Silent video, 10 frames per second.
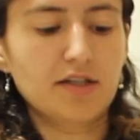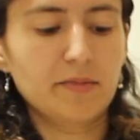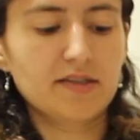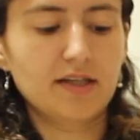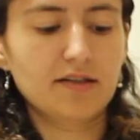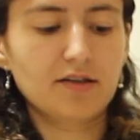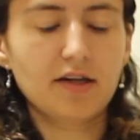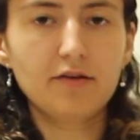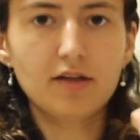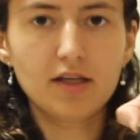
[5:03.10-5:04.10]
I'm excited. Look
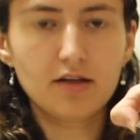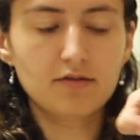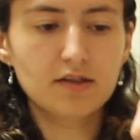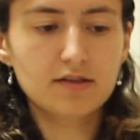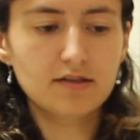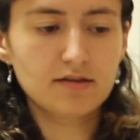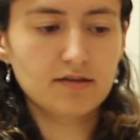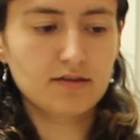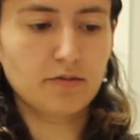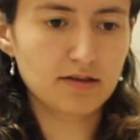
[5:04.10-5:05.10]
how cute this
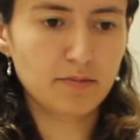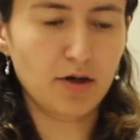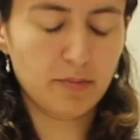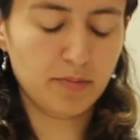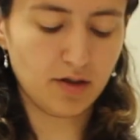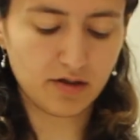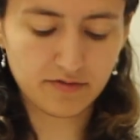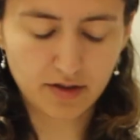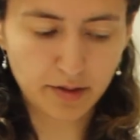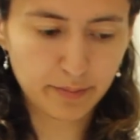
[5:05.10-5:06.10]
is. It's gonna pop off,
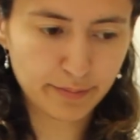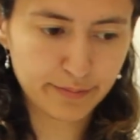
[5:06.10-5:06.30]
yep.